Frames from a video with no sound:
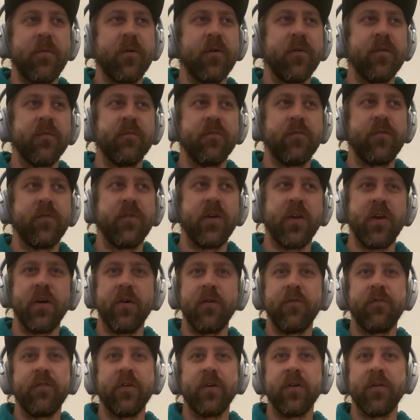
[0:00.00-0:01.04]
people,
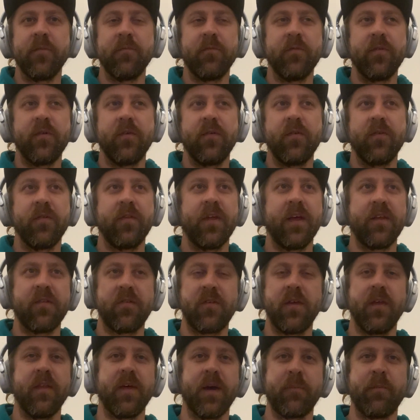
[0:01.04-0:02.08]
for this,
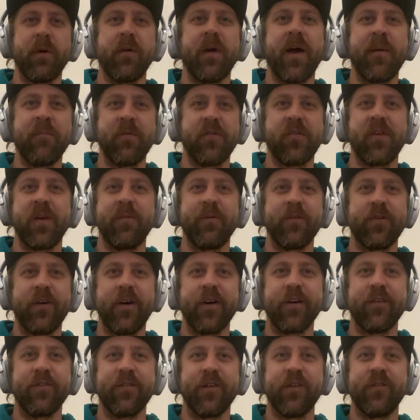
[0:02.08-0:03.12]
like, but I'm a
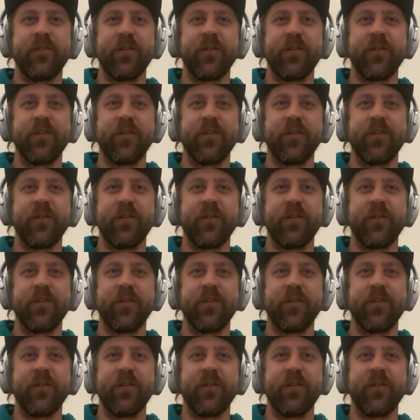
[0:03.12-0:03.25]
cinematographer